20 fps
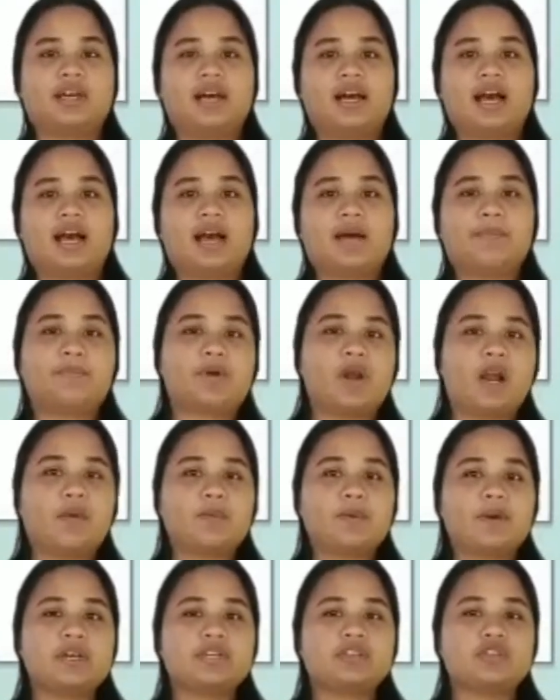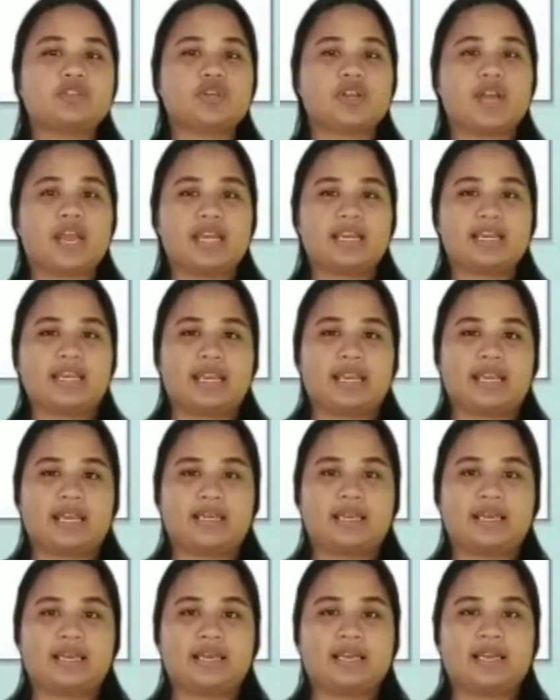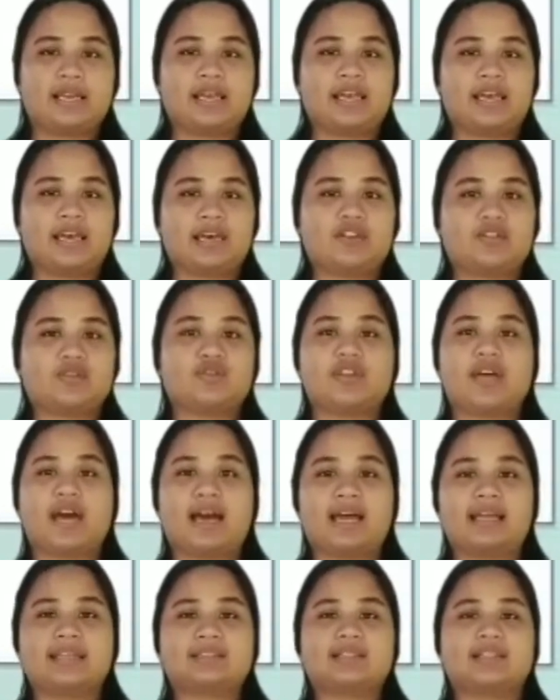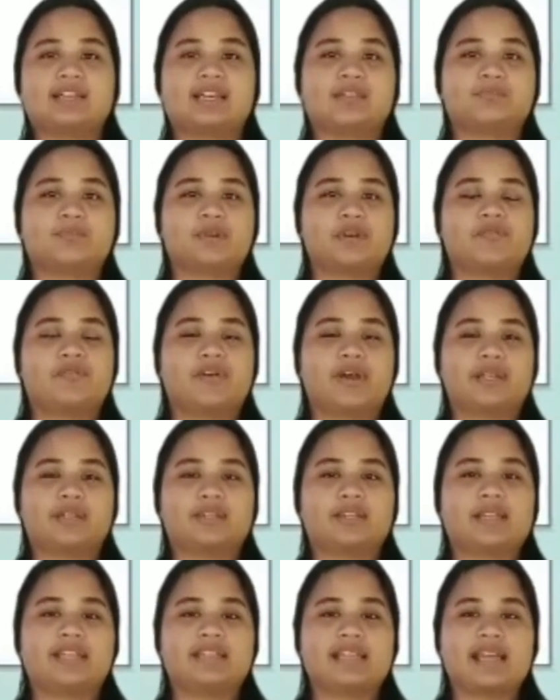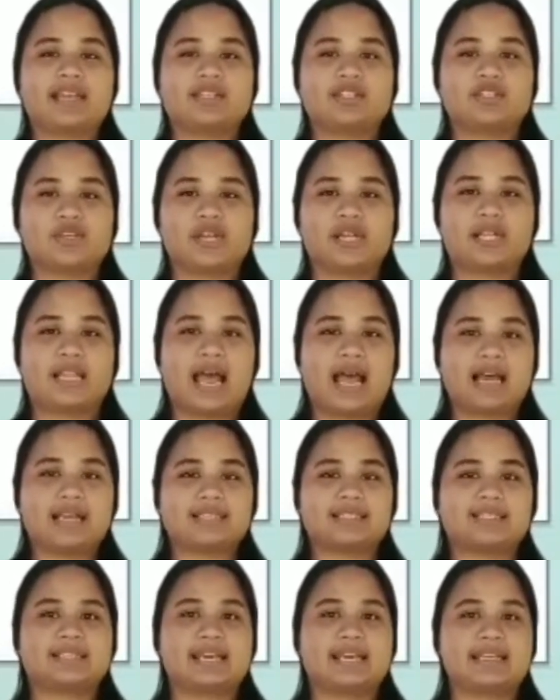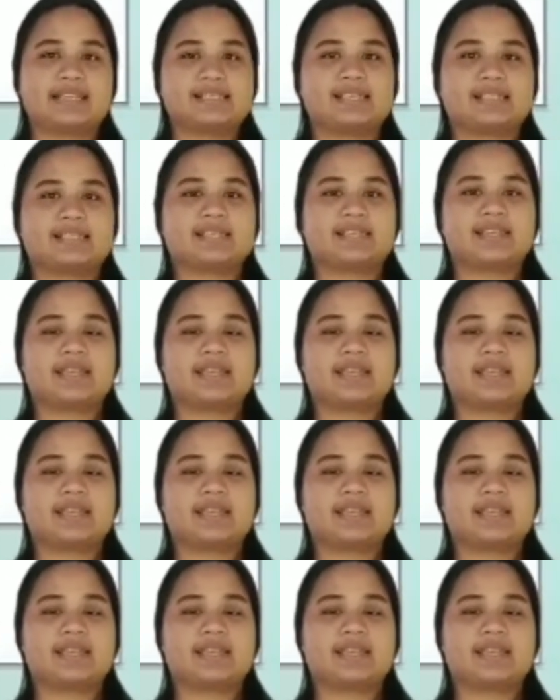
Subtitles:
A proper training that can prevent industrial accidents,